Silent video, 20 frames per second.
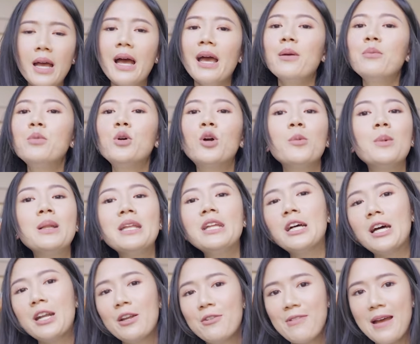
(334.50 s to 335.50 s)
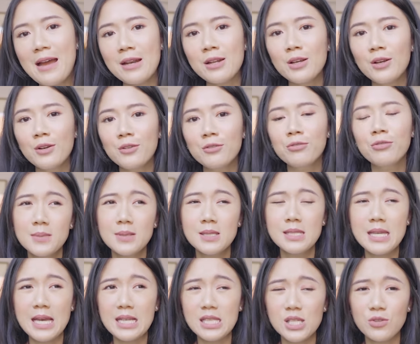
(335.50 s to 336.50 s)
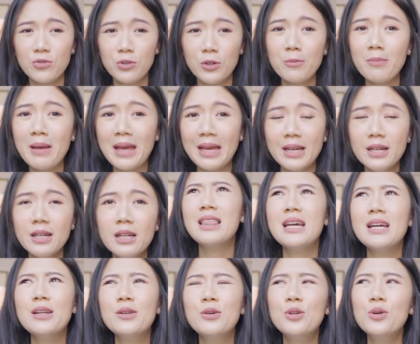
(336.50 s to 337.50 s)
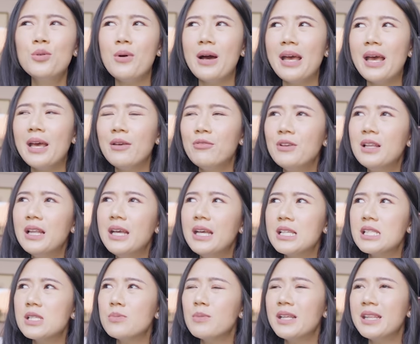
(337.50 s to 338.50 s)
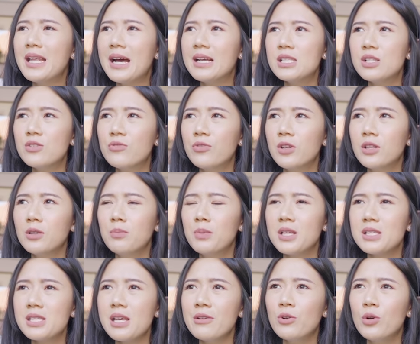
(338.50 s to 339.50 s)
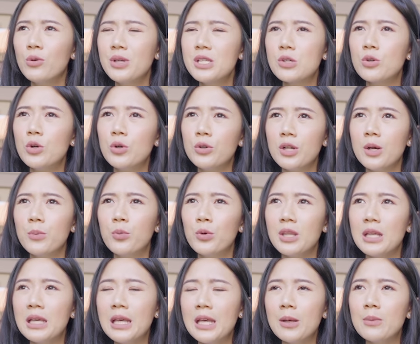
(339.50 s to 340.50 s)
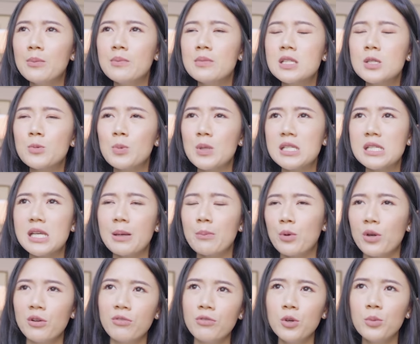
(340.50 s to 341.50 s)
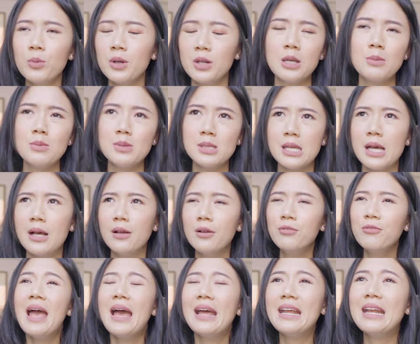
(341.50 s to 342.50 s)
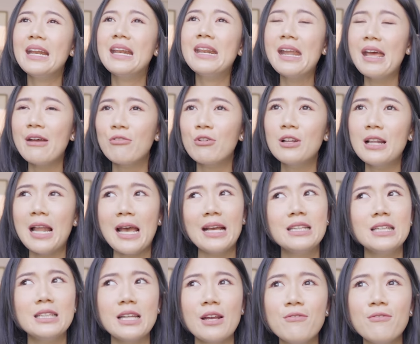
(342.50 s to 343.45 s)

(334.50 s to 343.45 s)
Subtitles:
I'm normally not a fan of scents for men. I don't know why, I feel like it's my dad's fault because I've always grown up with him spritzing perfume on himself and I never liked it.